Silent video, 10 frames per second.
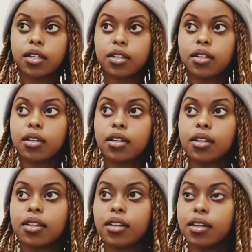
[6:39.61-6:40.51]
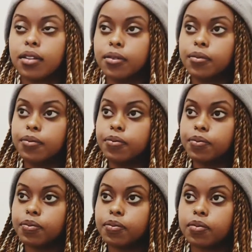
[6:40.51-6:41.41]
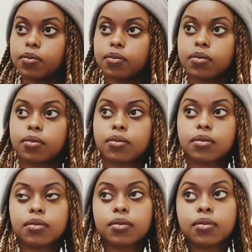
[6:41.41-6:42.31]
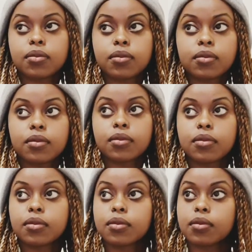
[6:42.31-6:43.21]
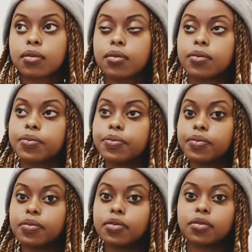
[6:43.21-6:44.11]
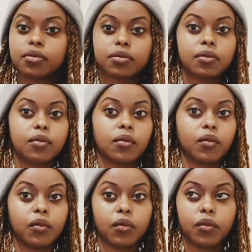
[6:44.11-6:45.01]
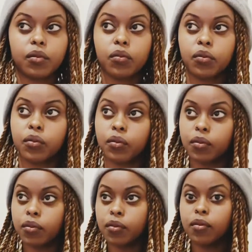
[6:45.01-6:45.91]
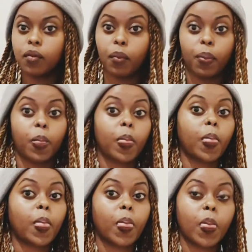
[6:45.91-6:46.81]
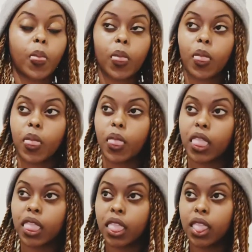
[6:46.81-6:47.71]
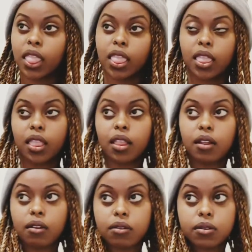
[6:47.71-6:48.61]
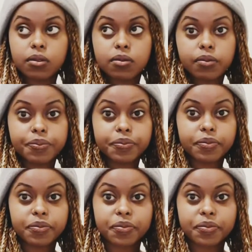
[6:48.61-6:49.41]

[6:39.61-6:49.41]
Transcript: did you ever think about what you're doing now, what you're pursuing now when you're little, or did you see it into existence?